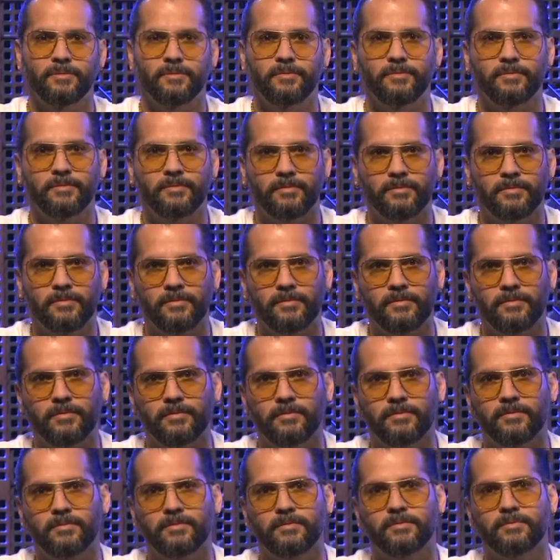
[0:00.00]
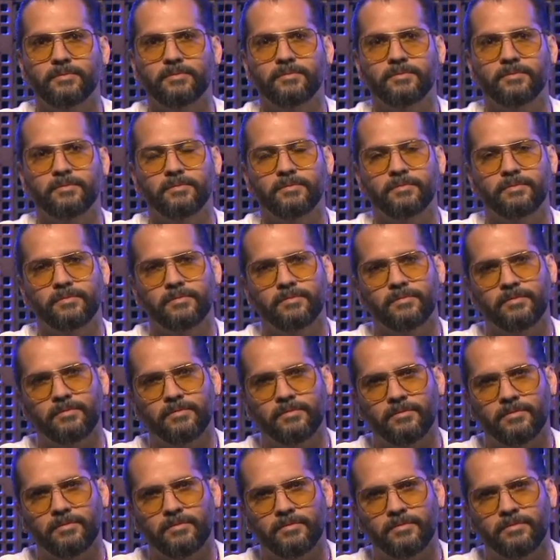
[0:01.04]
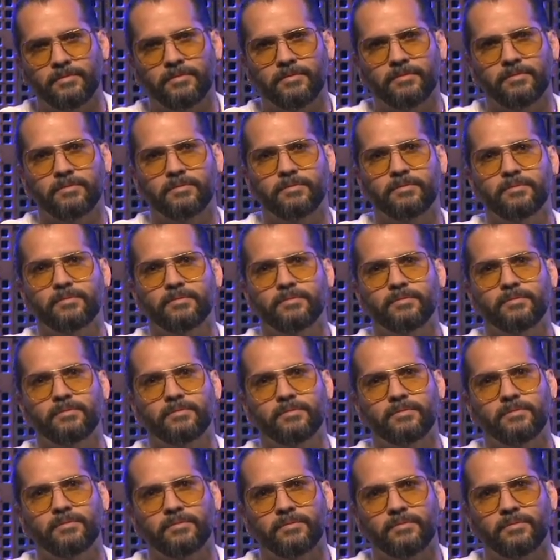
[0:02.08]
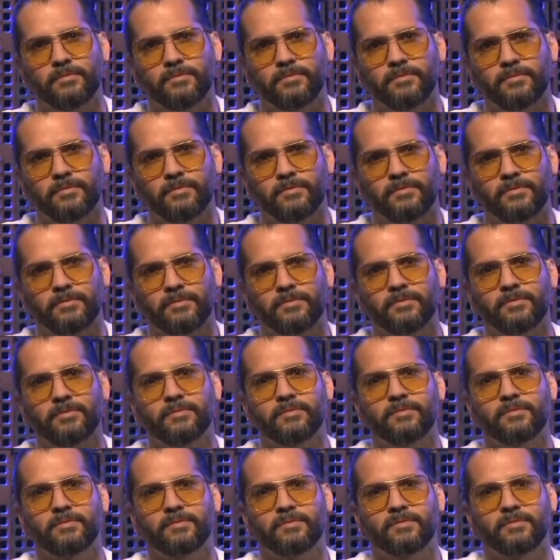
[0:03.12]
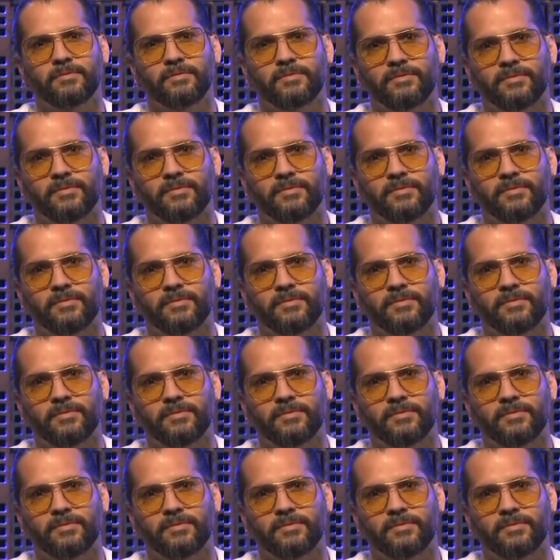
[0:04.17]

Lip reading: [no speech]